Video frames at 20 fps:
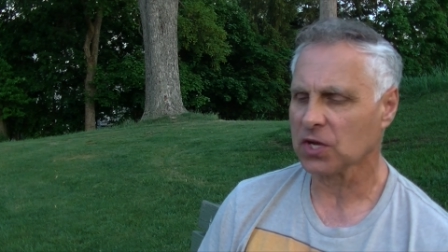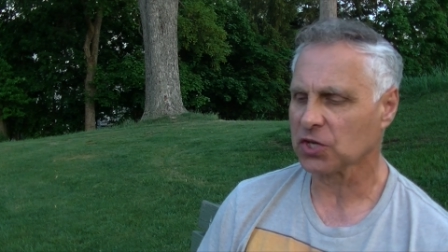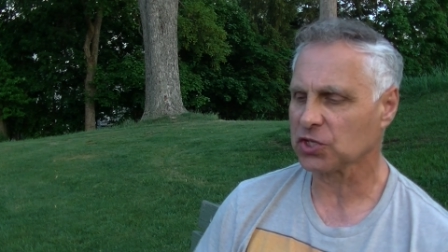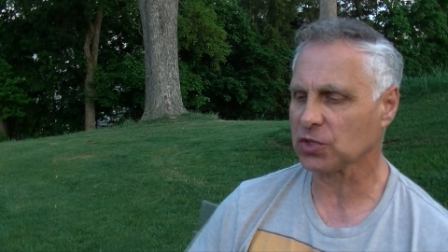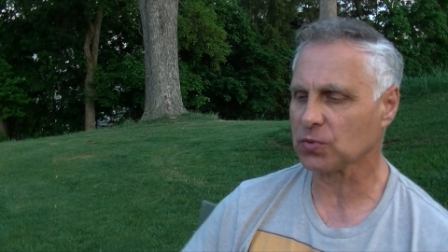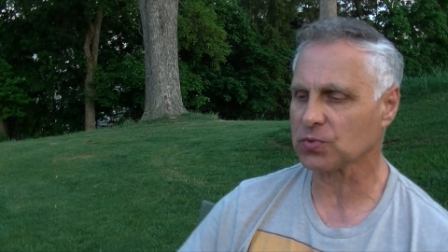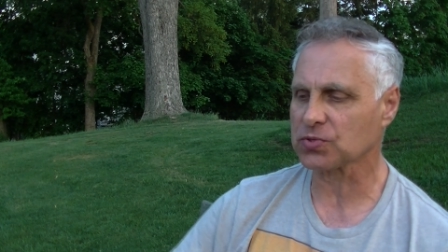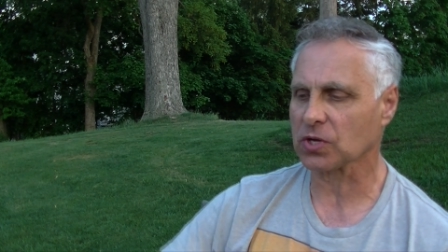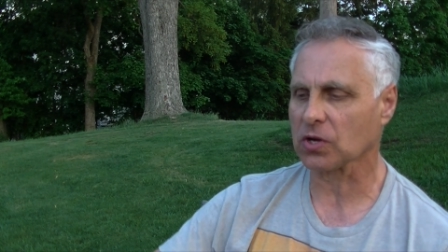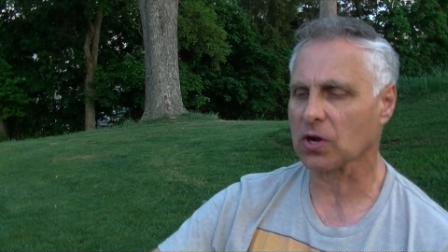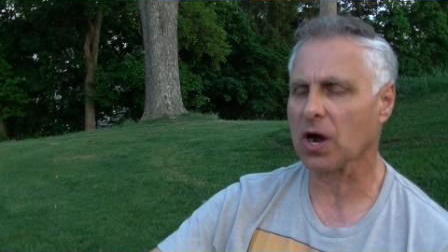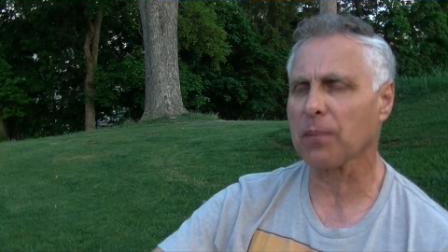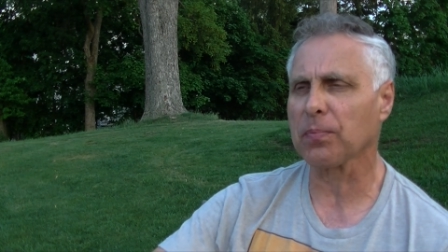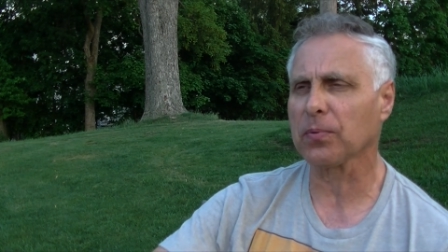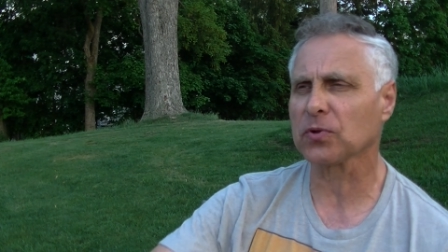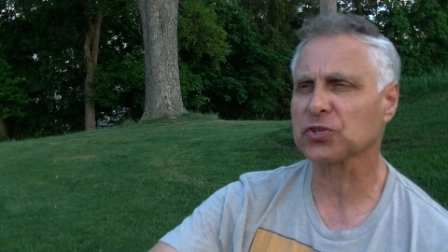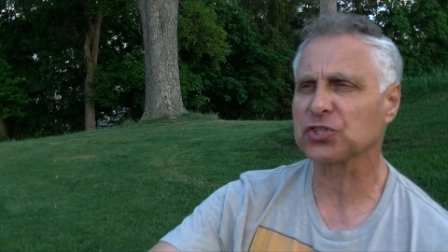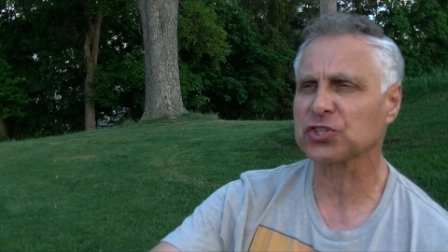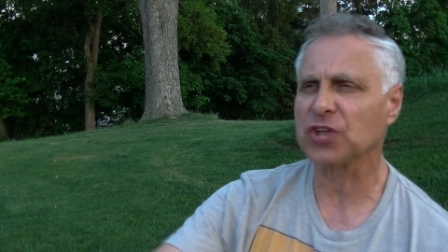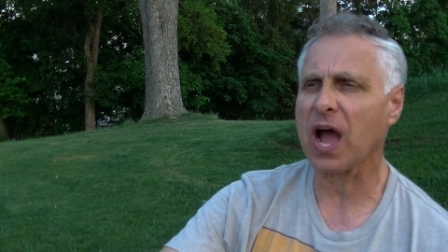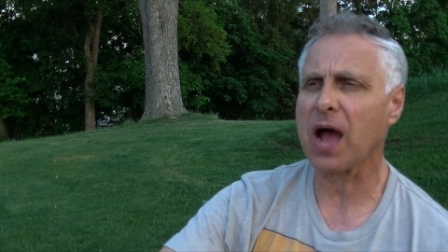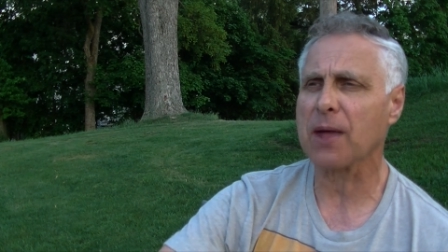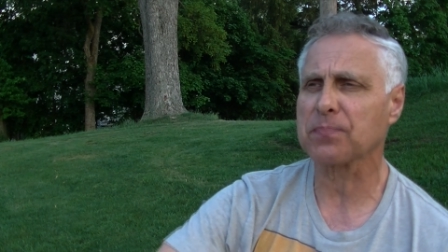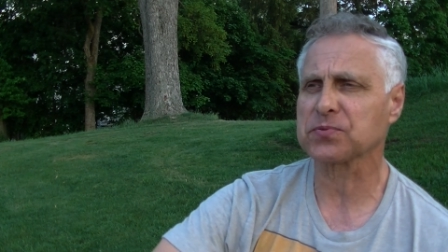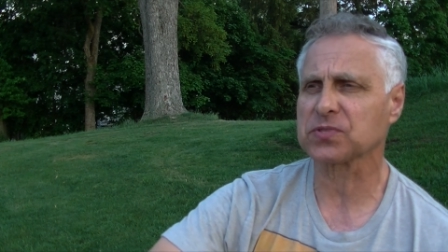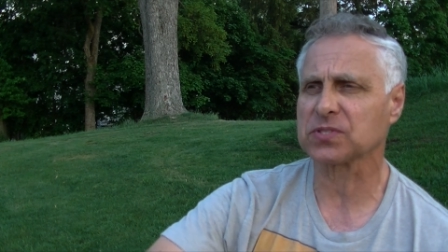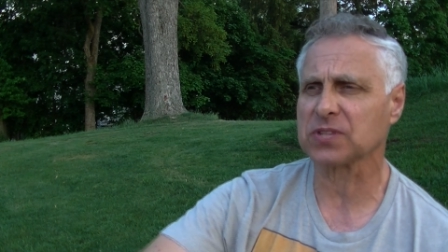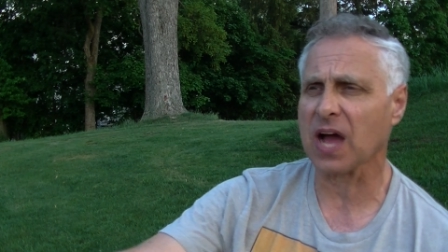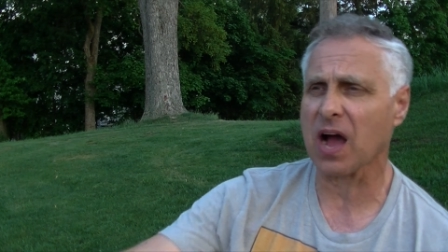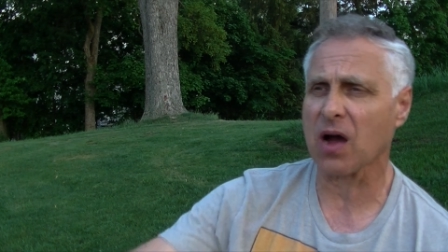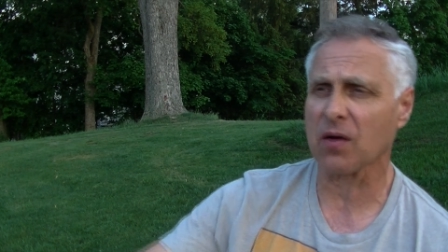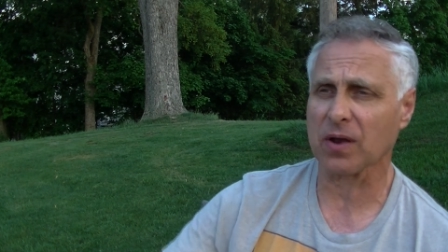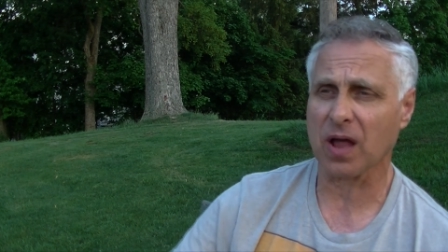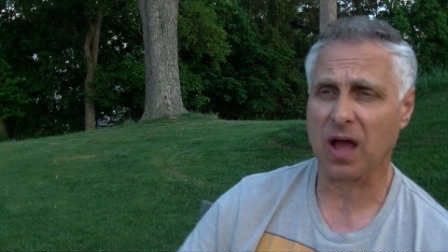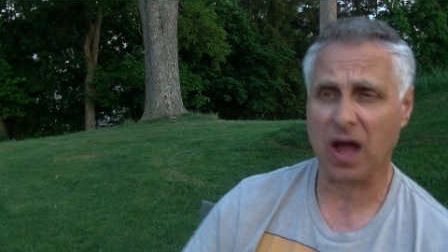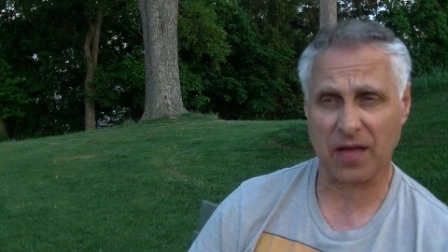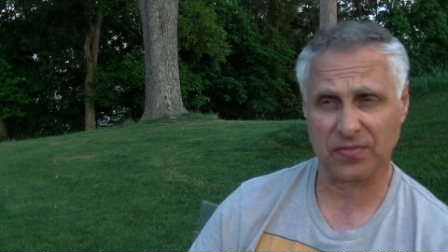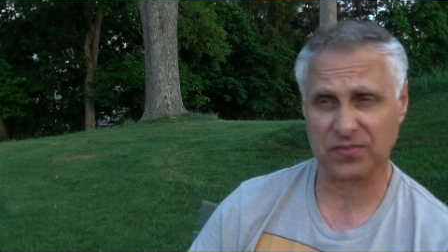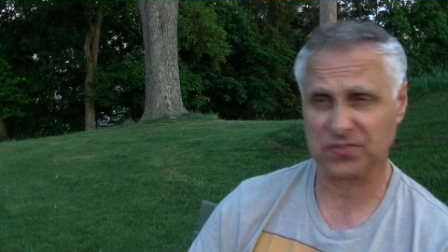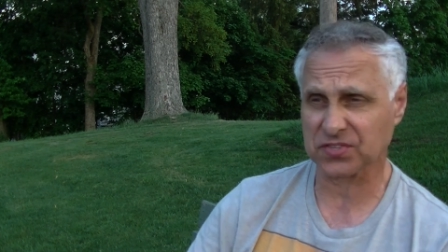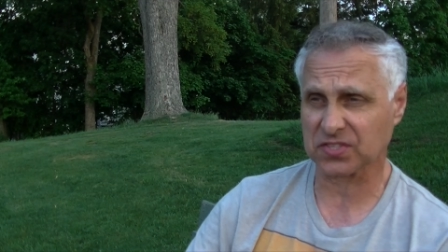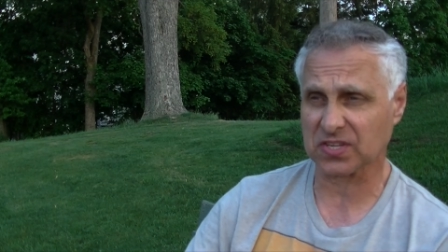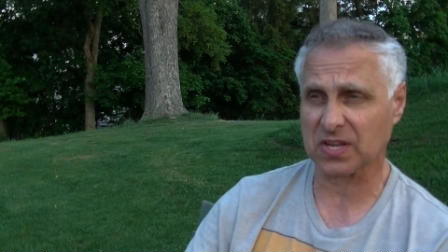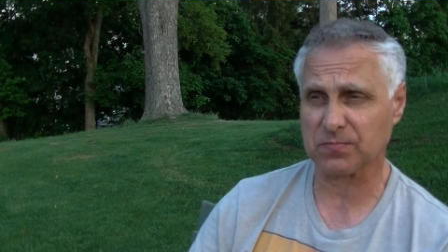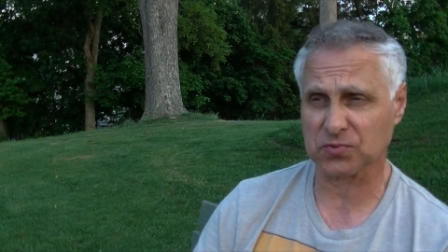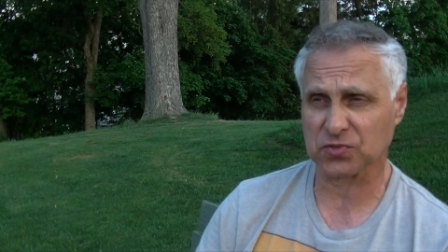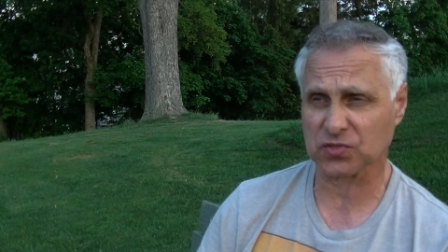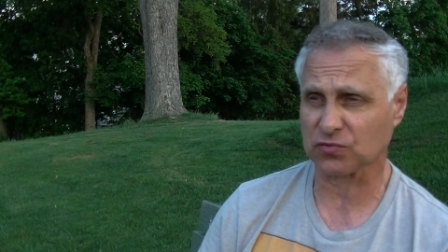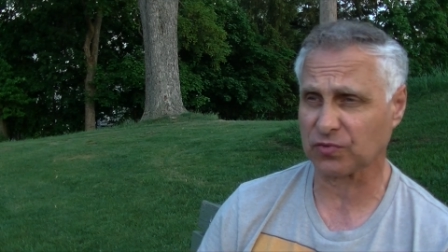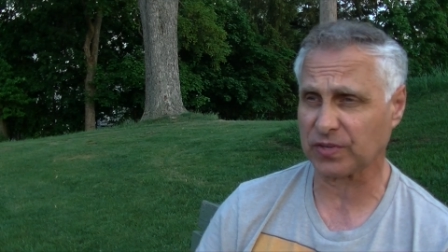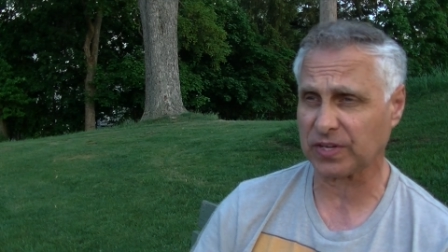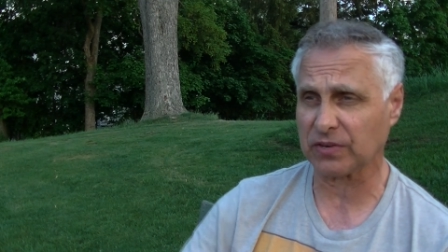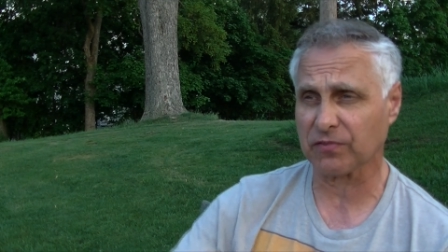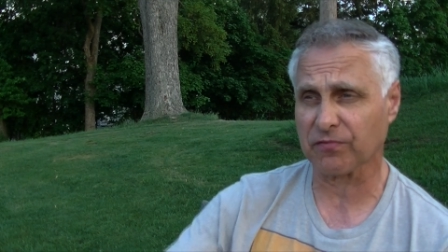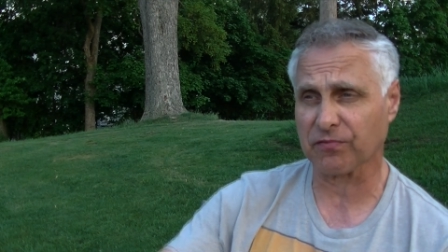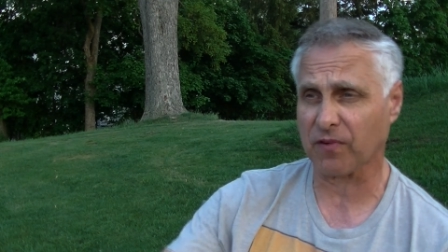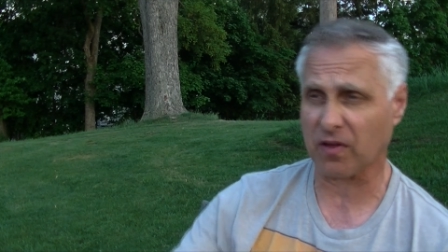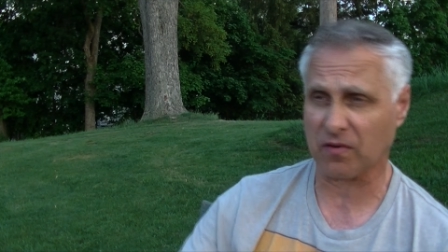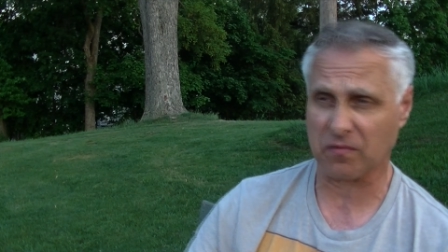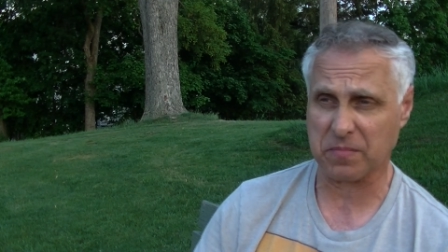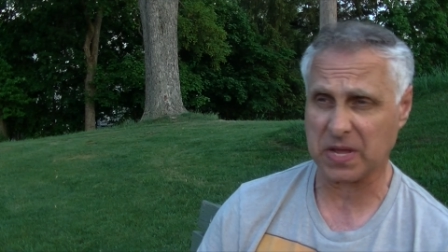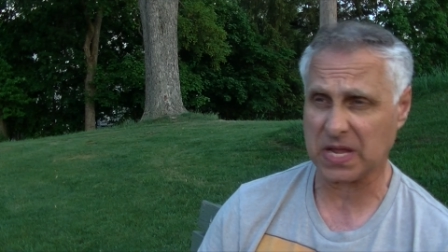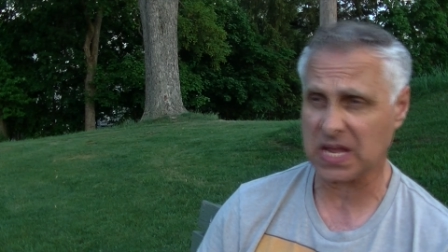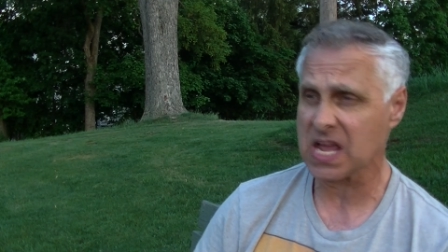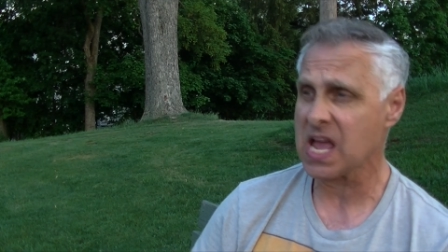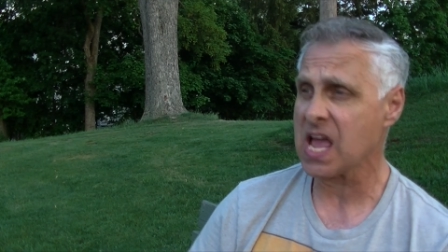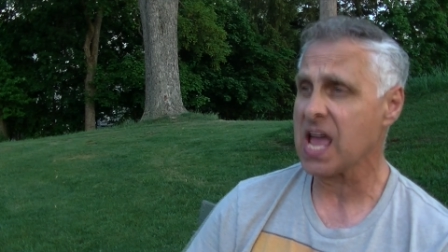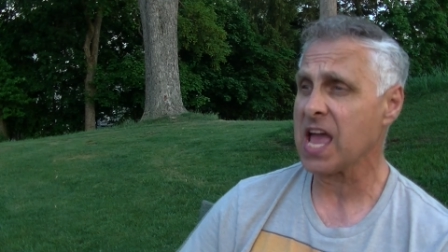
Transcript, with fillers: She was a couple shops down on the same street in front of me,